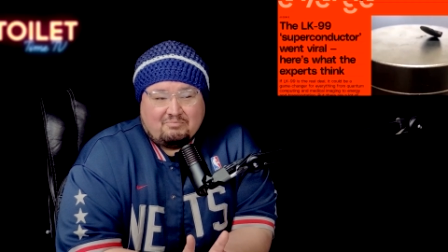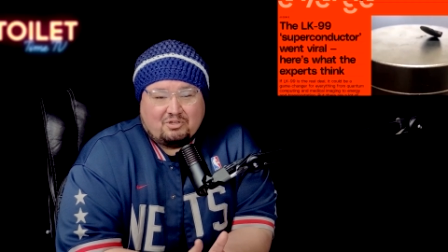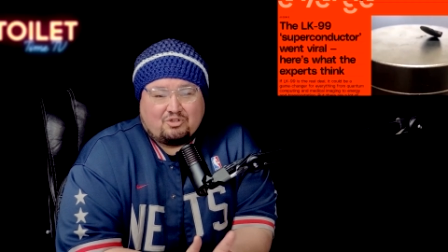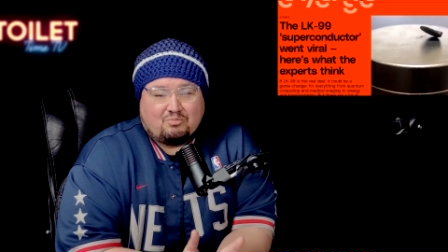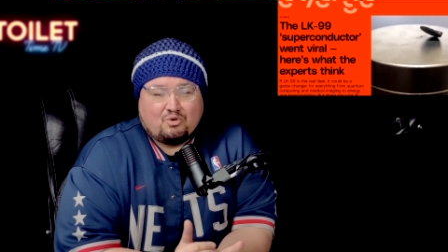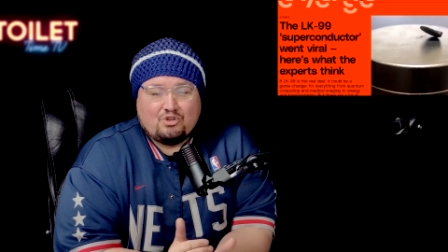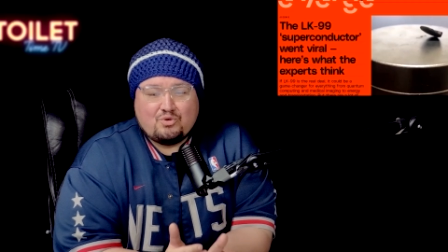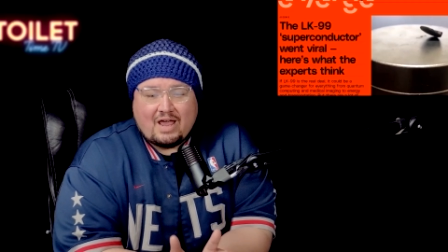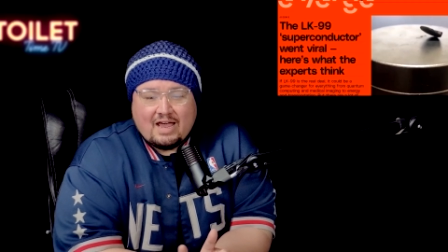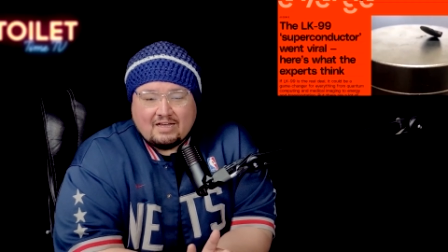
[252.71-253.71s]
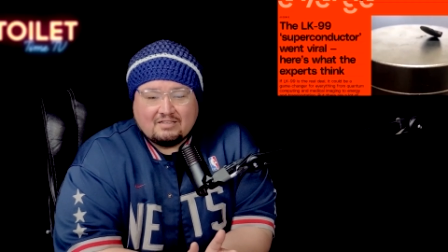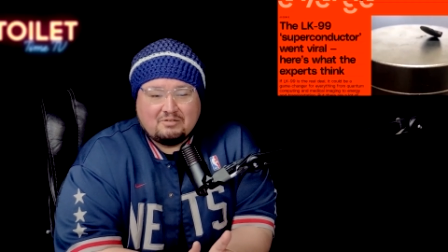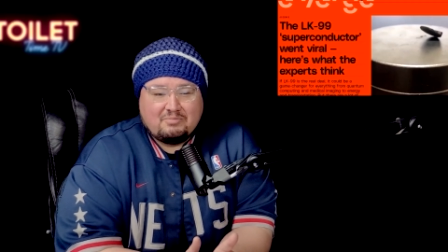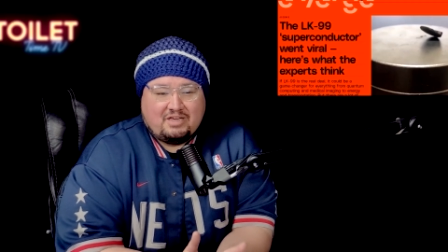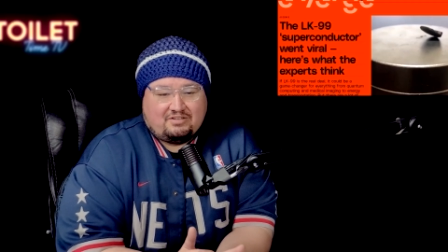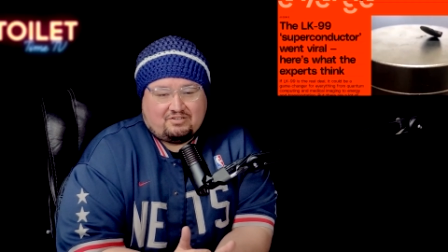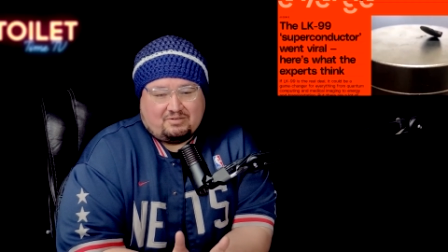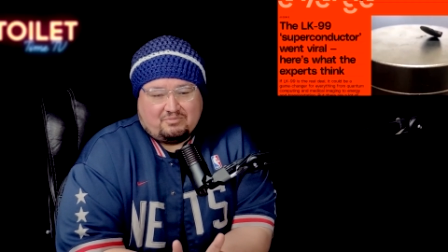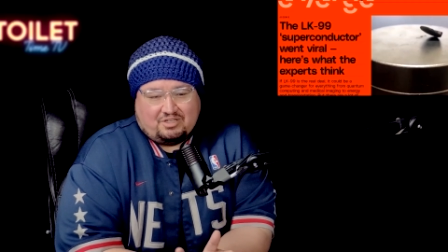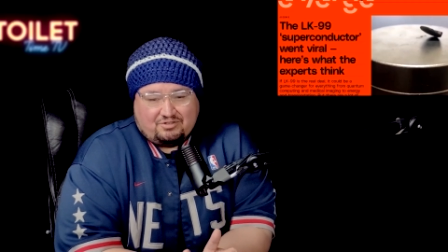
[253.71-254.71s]
But the more you acclimate
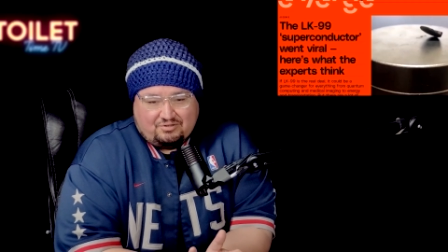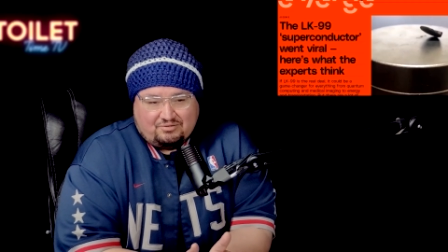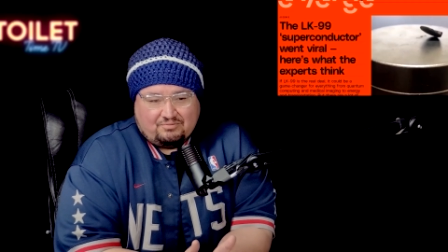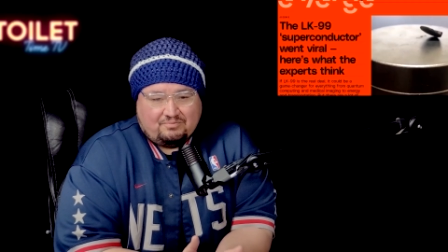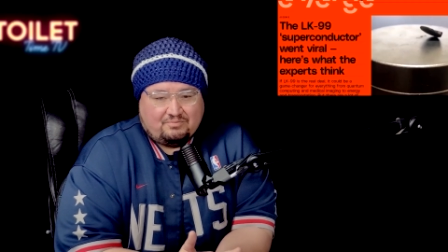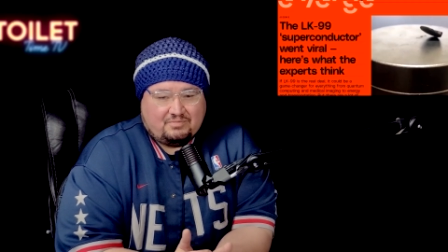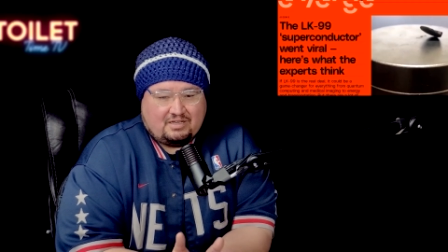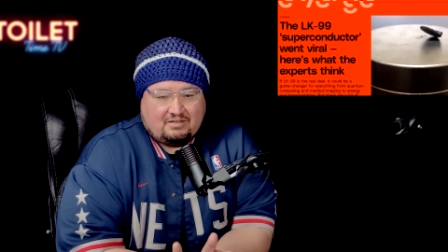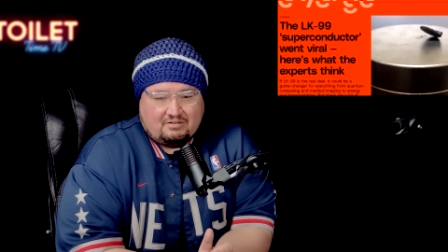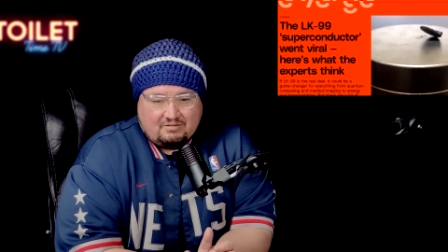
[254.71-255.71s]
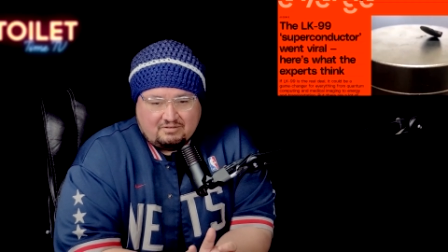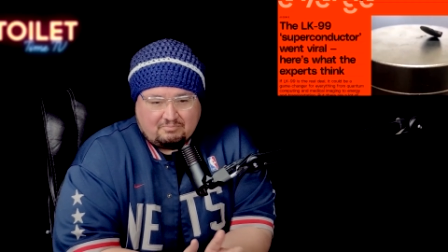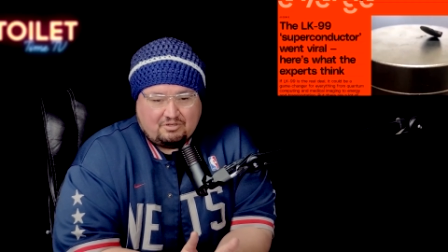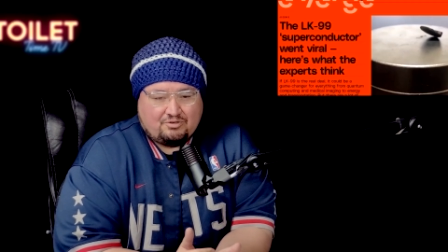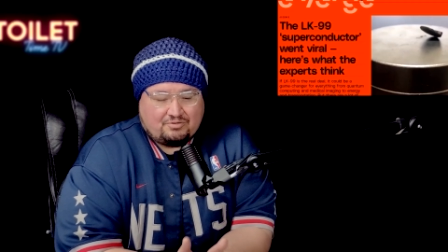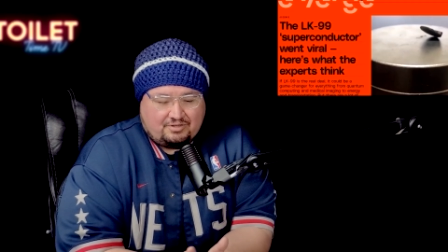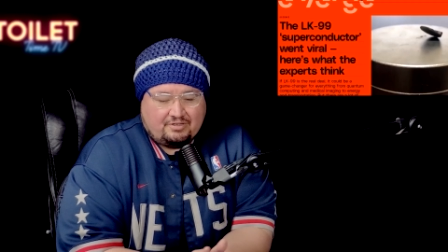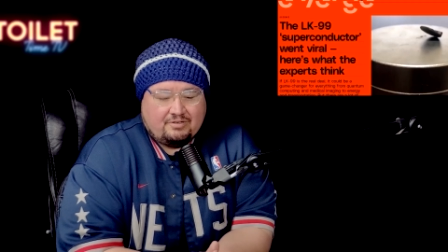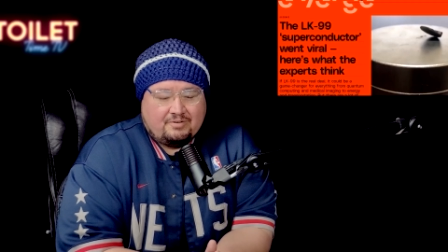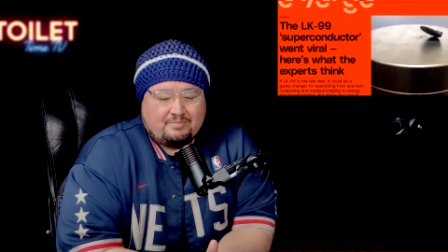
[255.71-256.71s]
something to, like
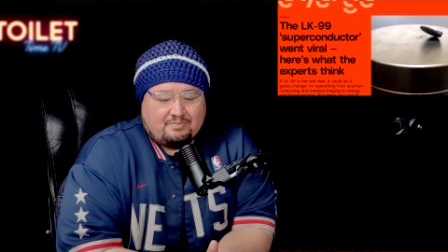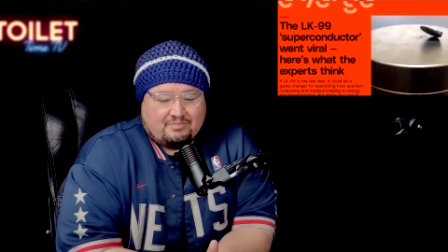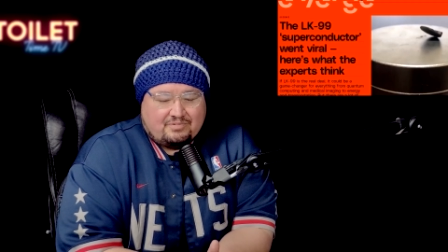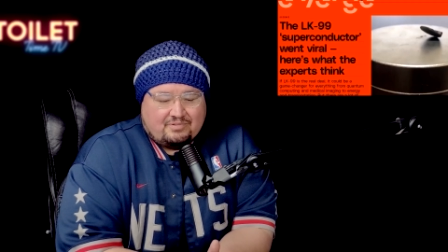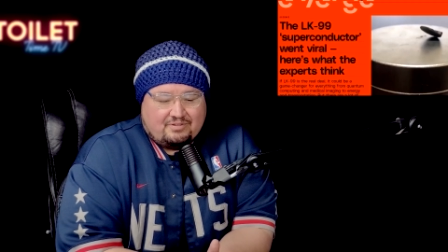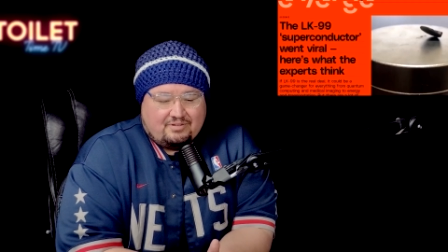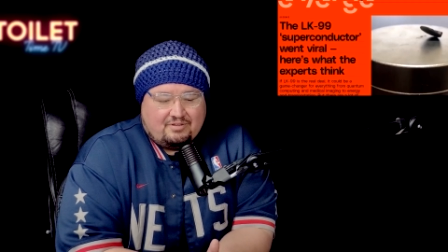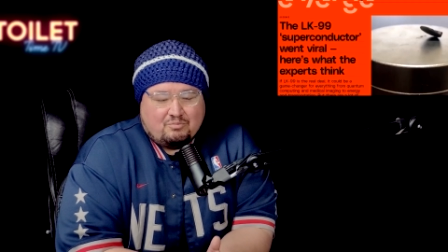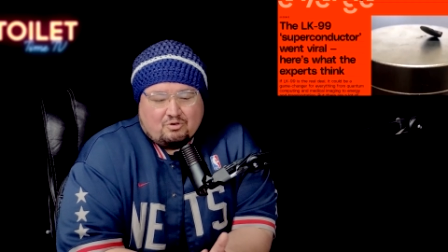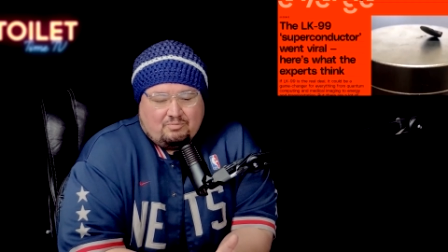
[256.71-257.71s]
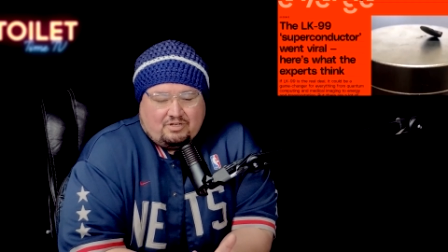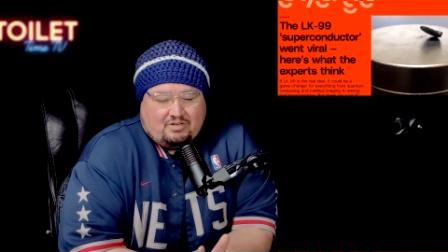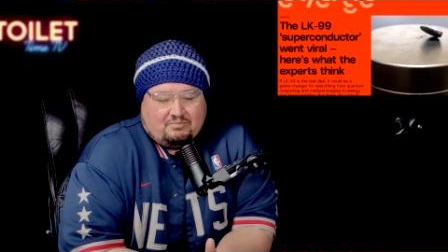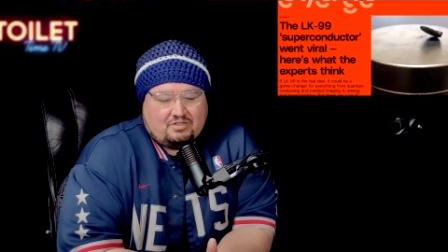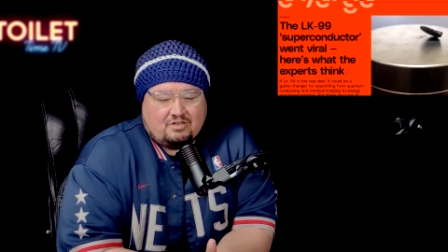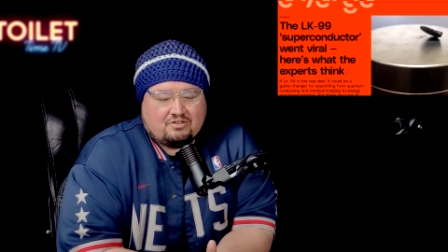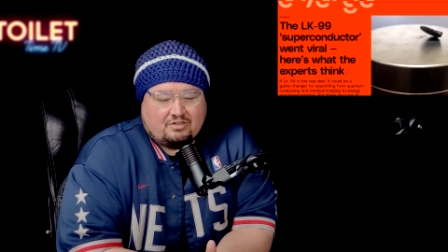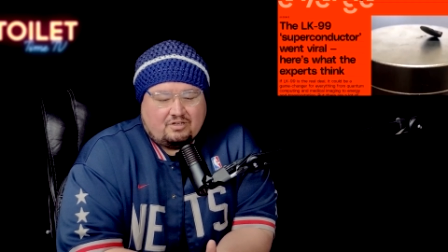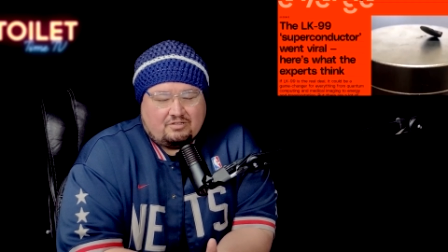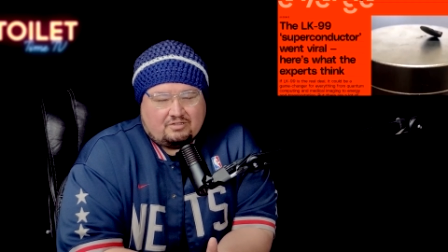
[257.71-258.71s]
habitually, the more it becomes
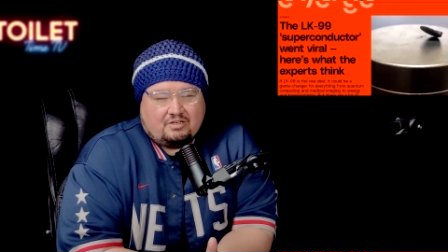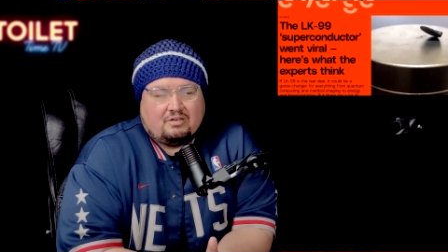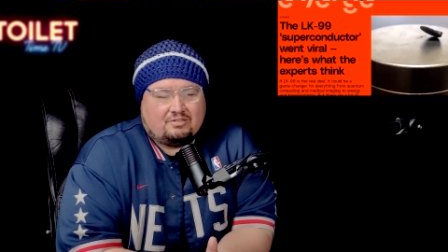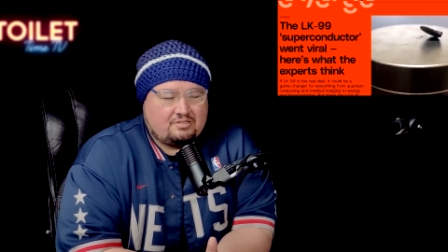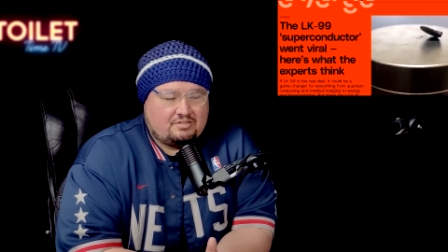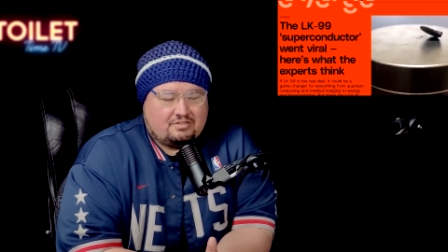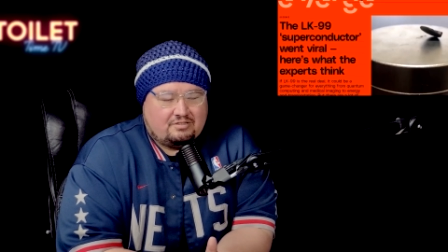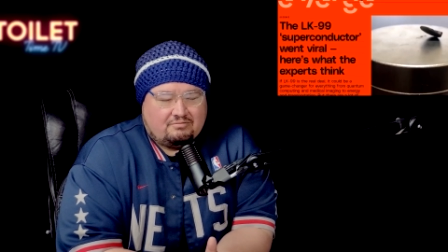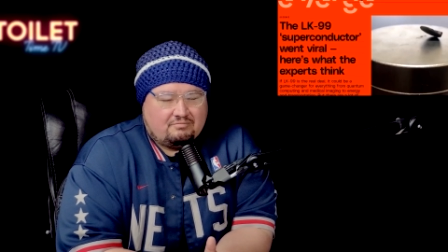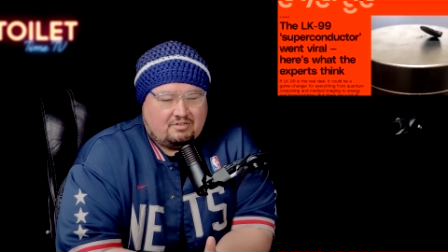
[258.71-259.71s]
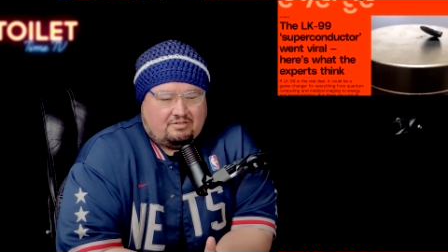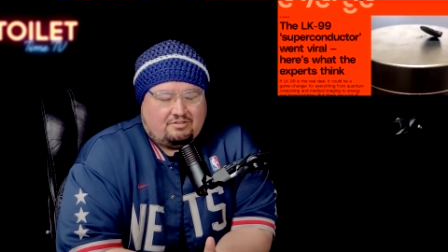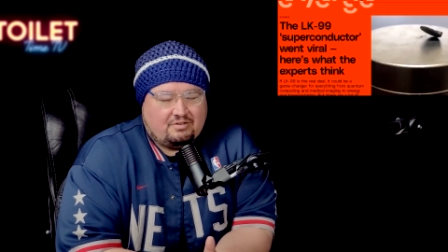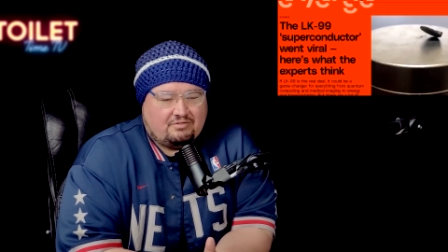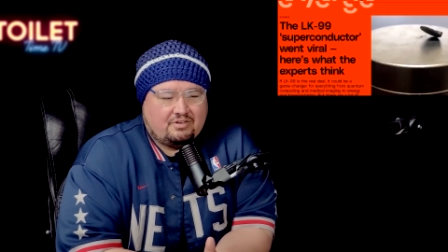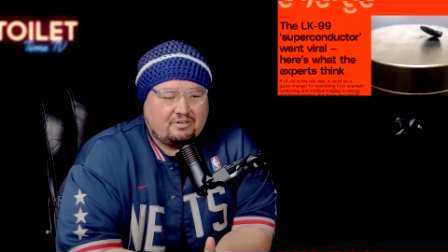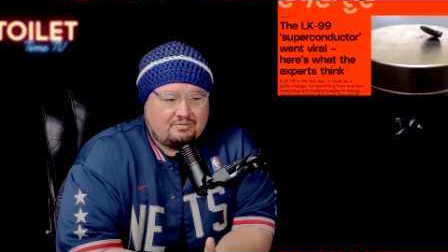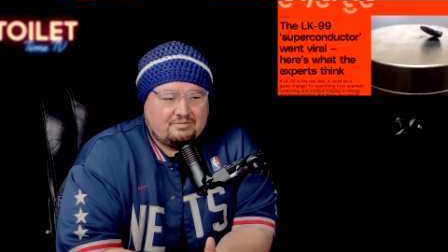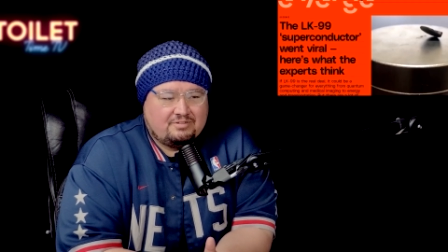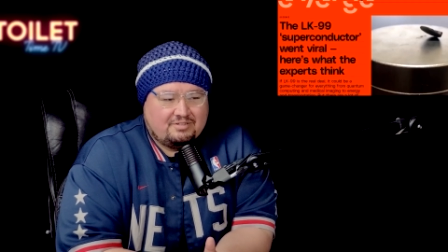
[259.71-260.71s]
nonchalant. It's like, oh, it's just another UFO.